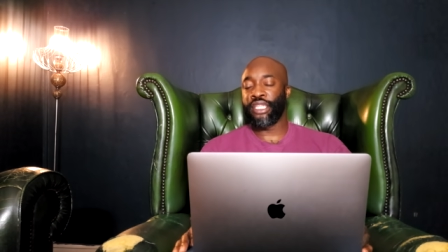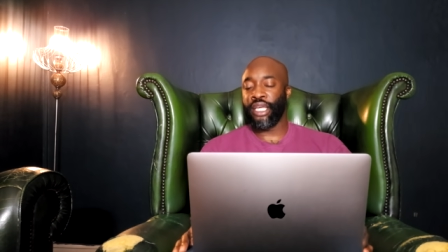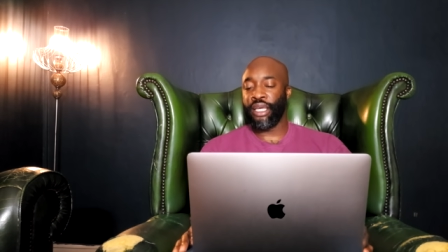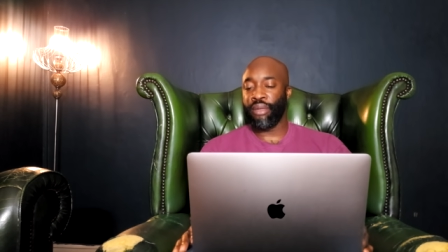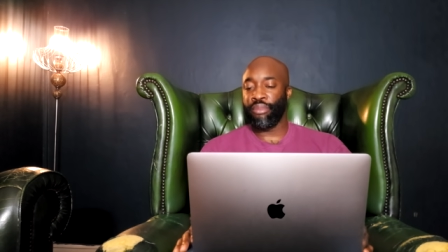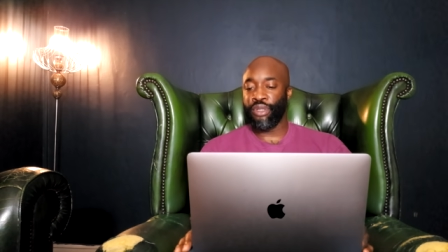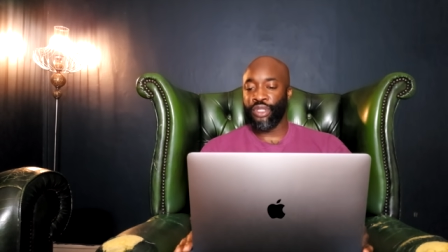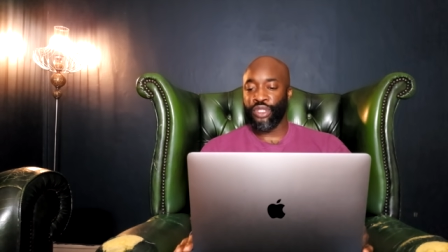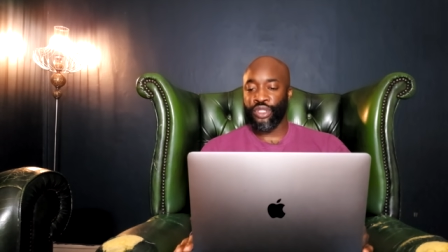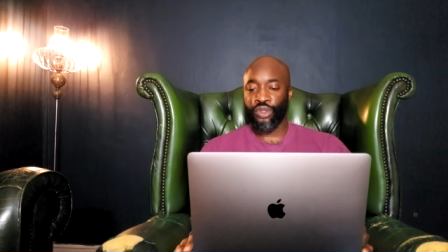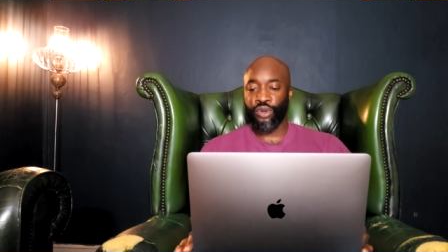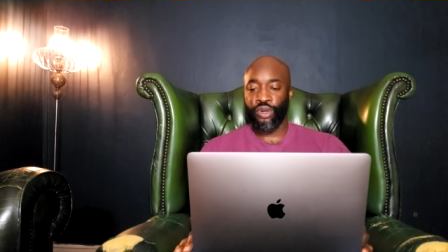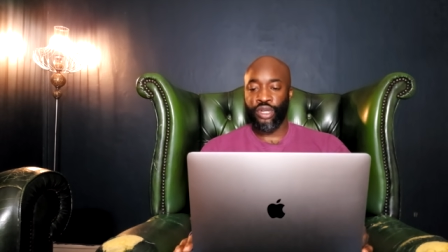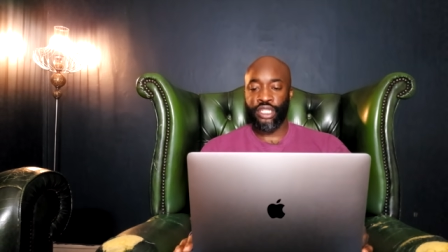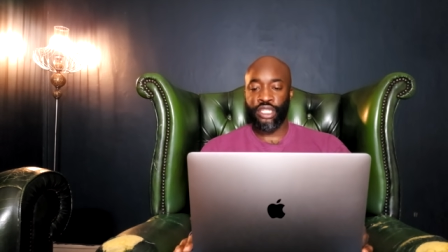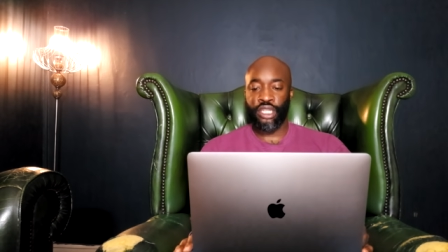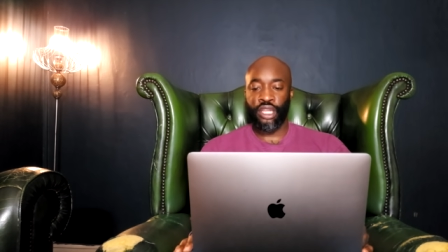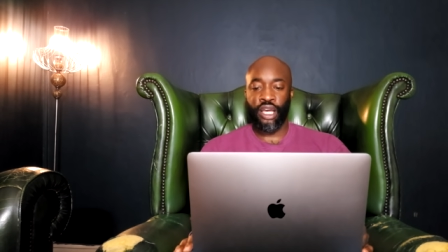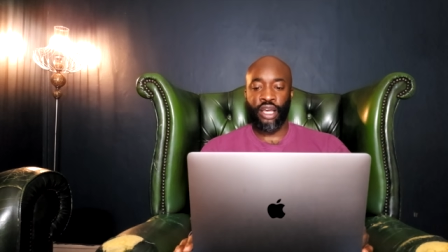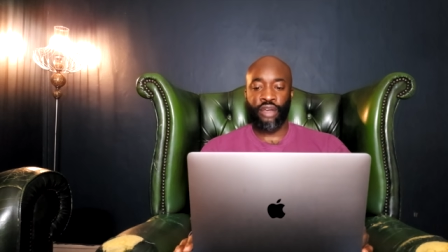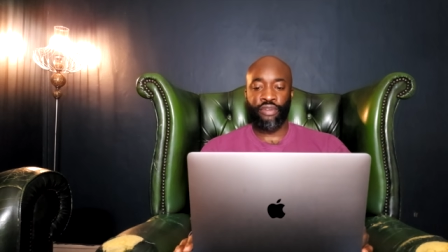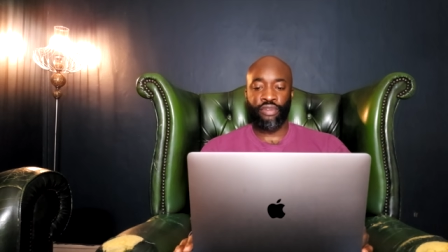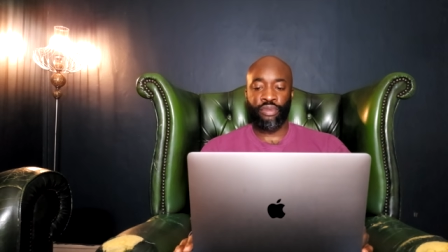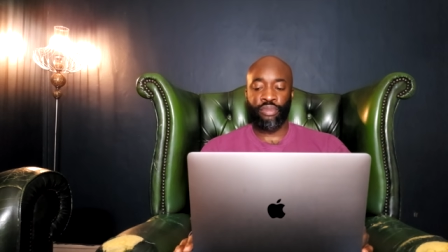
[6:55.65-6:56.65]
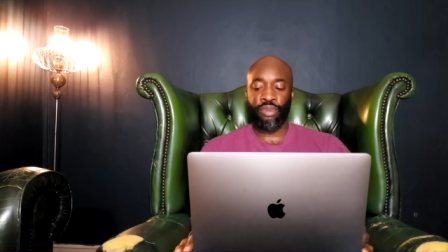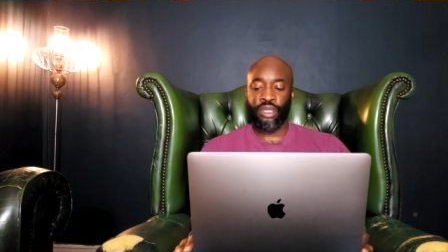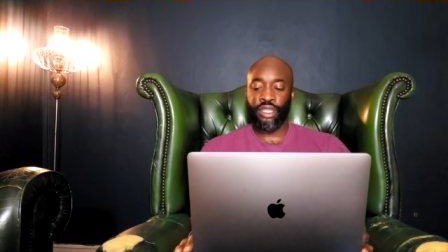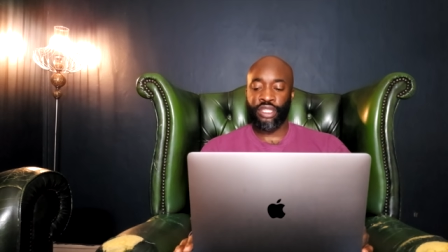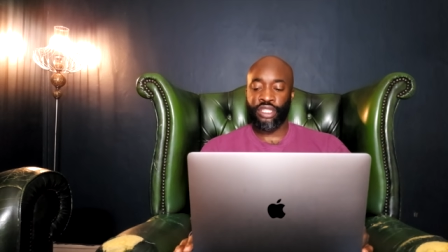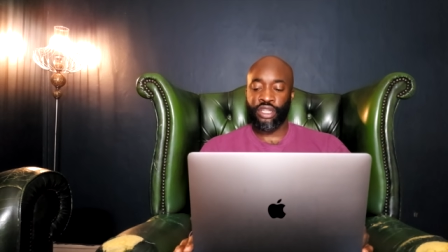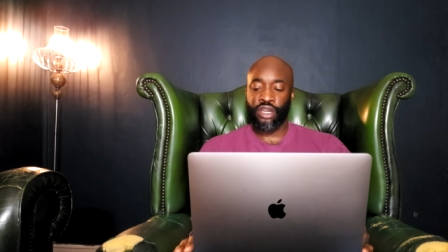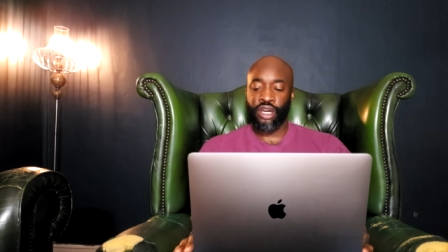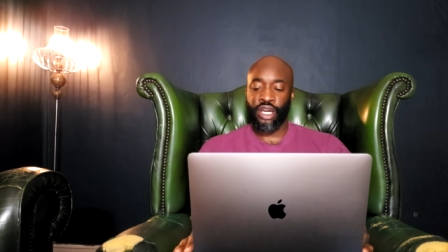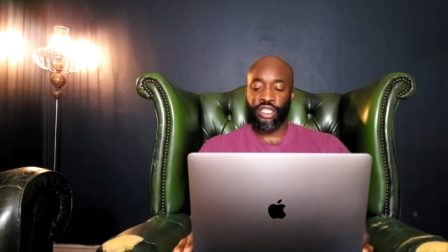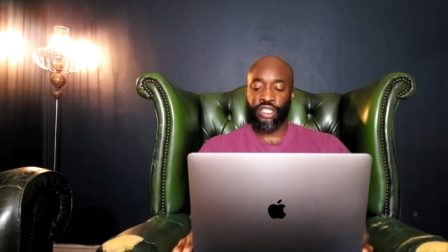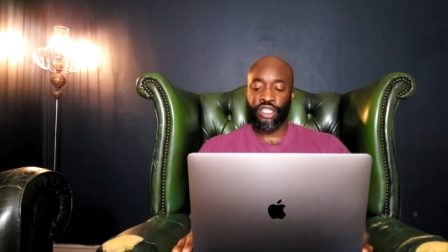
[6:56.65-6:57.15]
Let him enjoy his life. I mean,
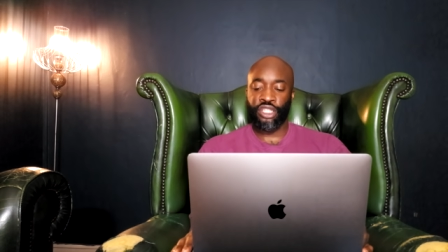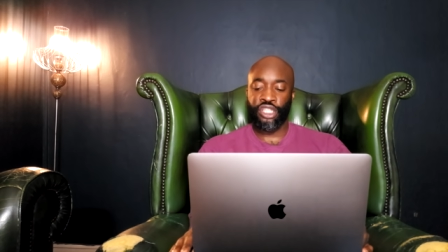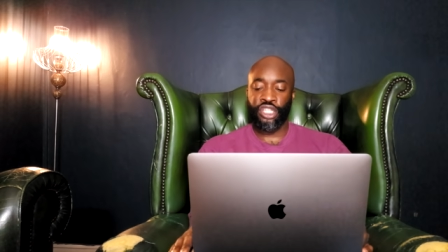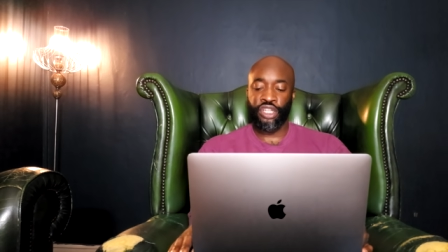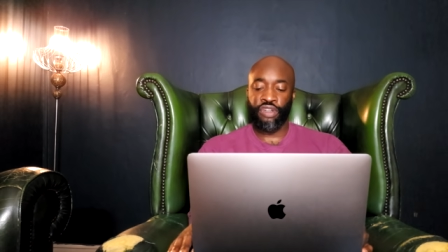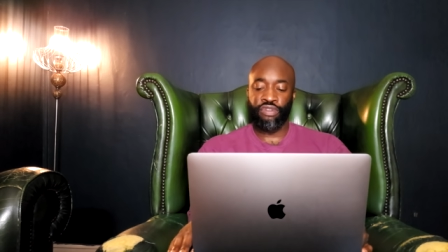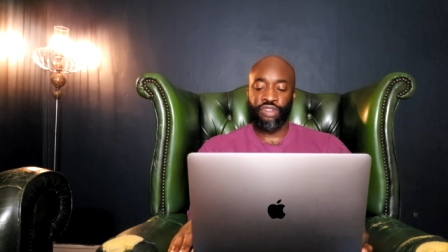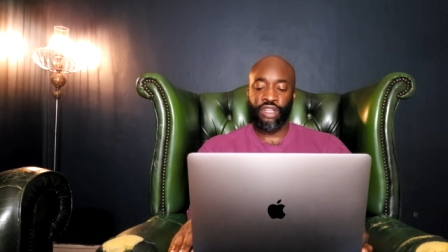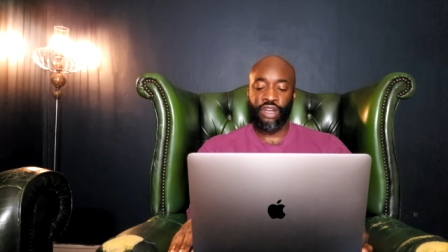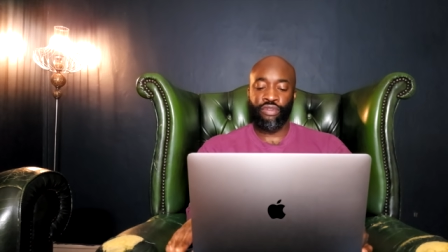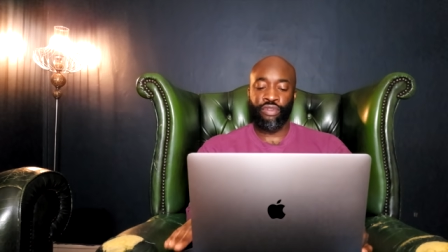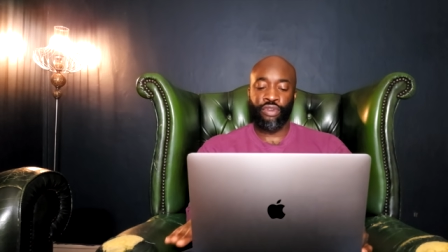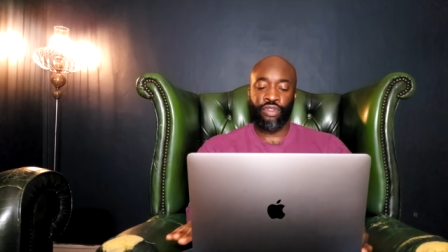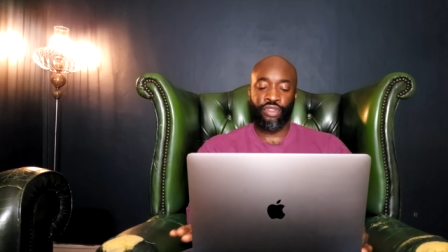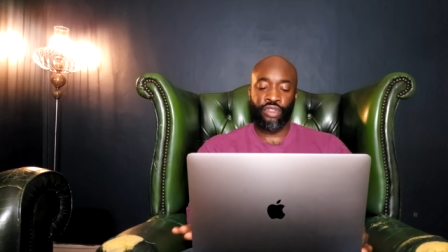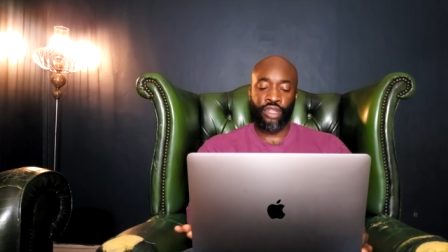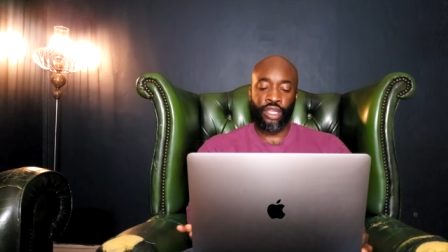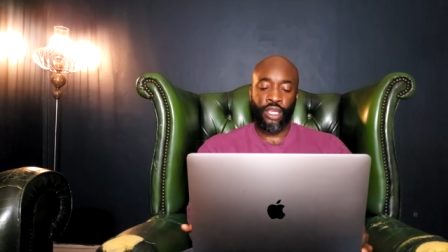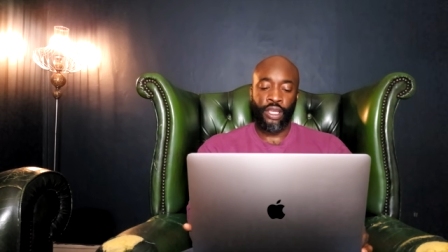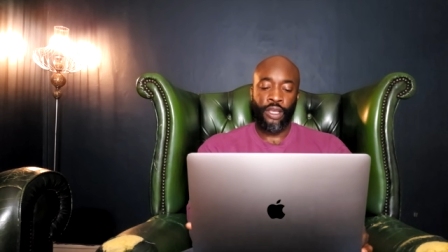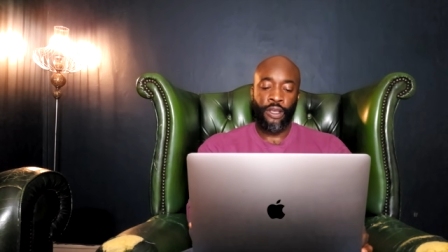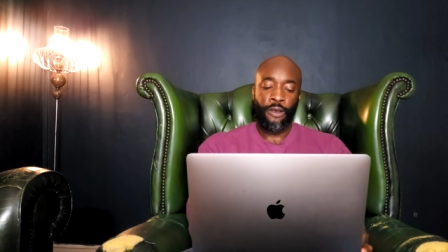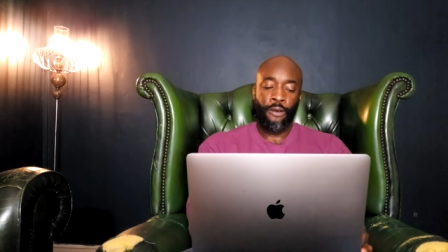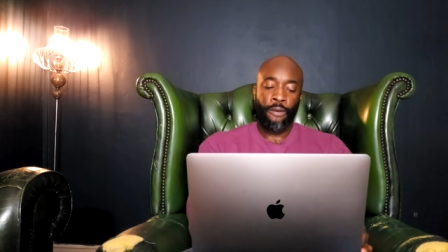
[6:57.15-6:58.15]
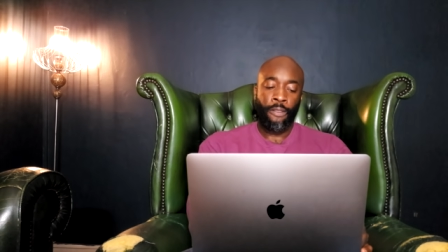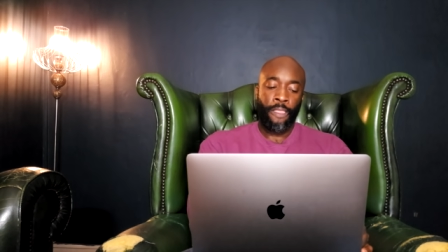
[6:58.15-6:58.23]
this guy's achieved everything.